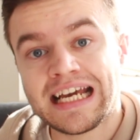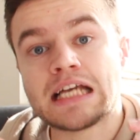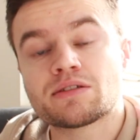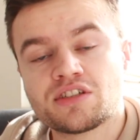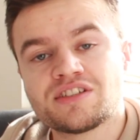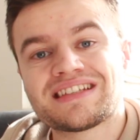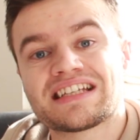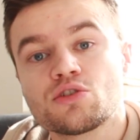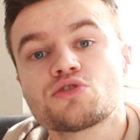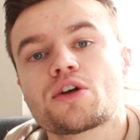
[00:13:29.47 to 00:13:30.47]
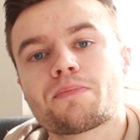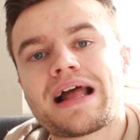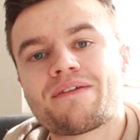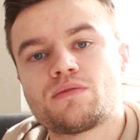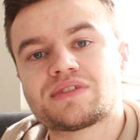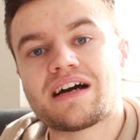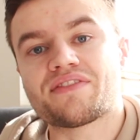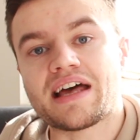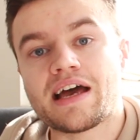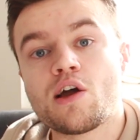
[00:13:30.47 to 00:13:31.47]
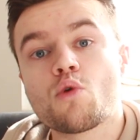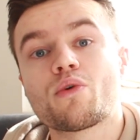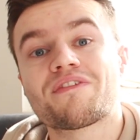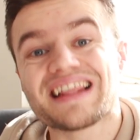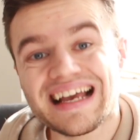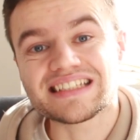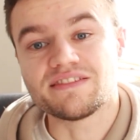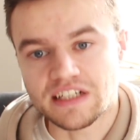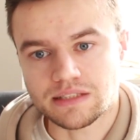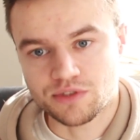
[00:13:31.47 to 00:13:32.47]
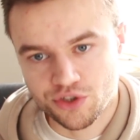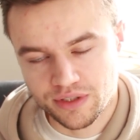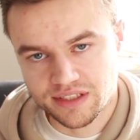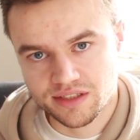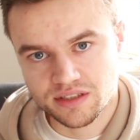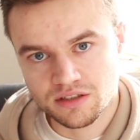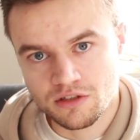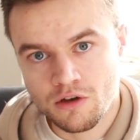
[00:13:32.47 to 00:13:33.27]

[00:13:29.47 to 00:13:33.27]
is because there's also platforms out there with less investment choice.